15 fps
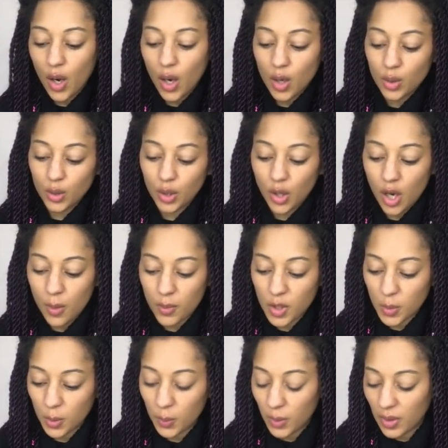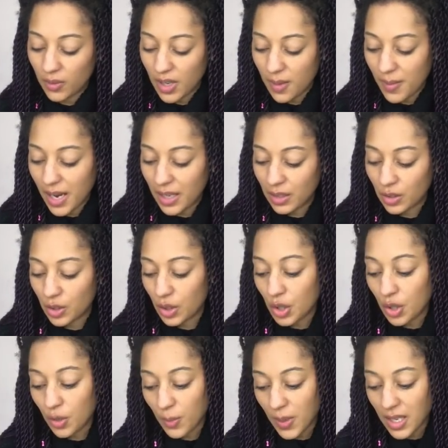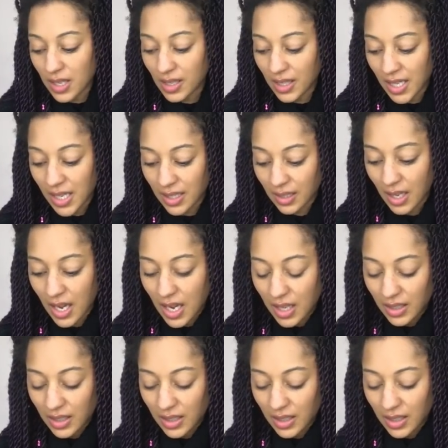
Old garments would be remade into new pieces,